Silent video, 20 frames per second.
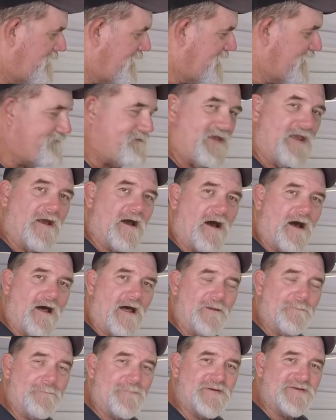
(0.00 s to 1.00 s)
in the
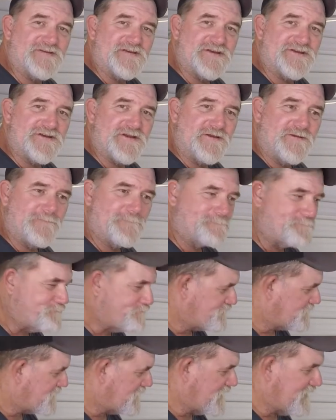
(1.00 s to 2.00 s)
on position,
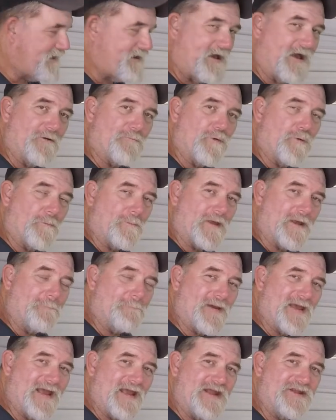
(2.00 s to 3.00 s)
and I will be
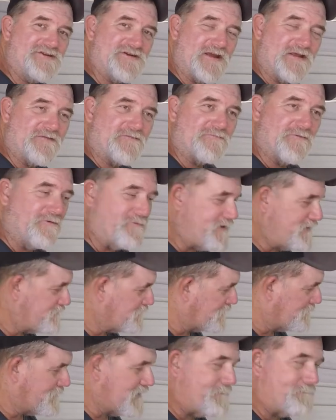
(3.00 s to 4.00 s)
paging through it.
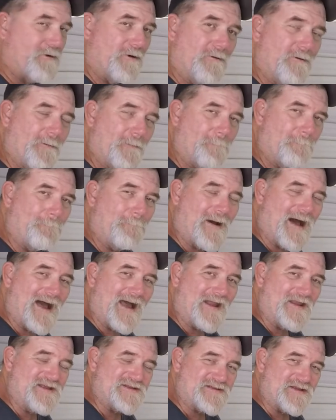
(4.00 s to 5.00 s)
Remember,
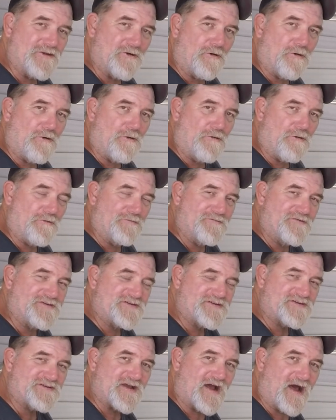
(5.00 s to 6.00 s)
mine is an old
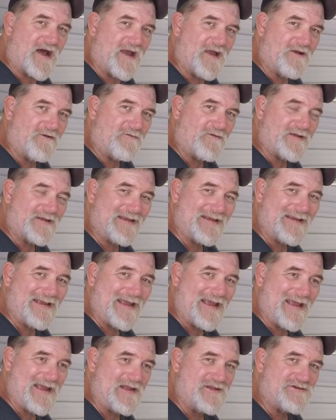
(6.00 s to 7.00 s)
style
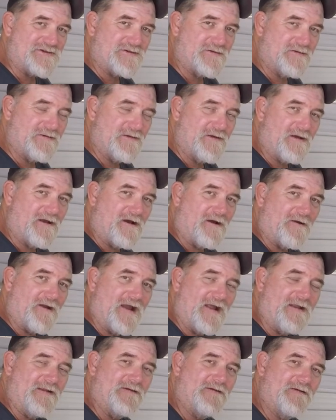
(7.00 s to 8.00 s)
gauge. All
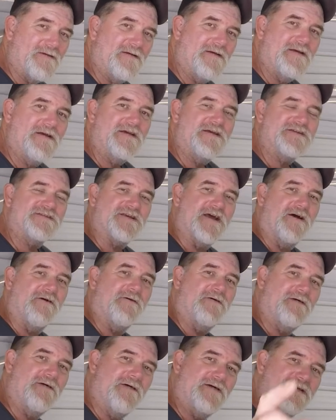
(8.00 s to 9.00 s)
right? So
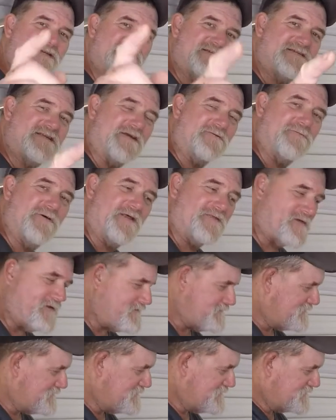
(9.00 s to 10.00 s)
stick with it.
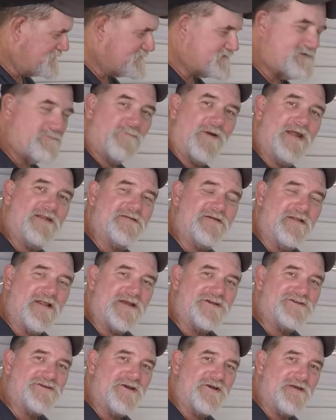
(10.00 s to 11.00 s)
Wait till I
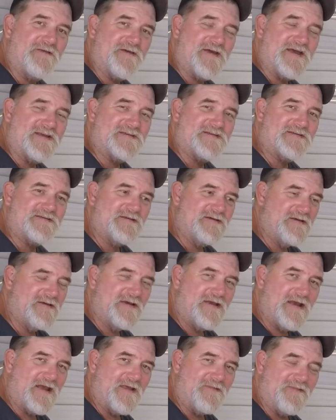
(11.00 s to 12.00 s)
show you this,
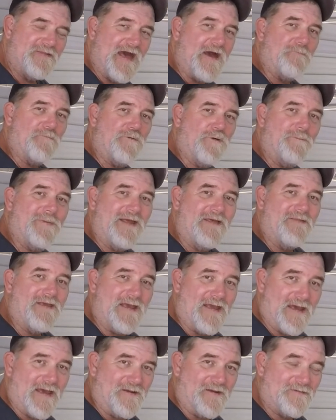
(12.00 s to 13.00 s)
and that will be
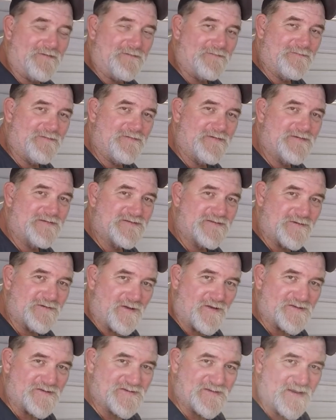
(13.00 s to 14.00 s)
the end. So
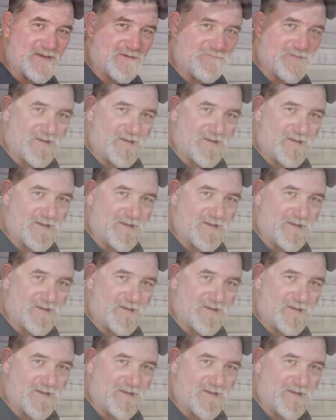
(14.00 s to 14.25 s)
I'll see you on the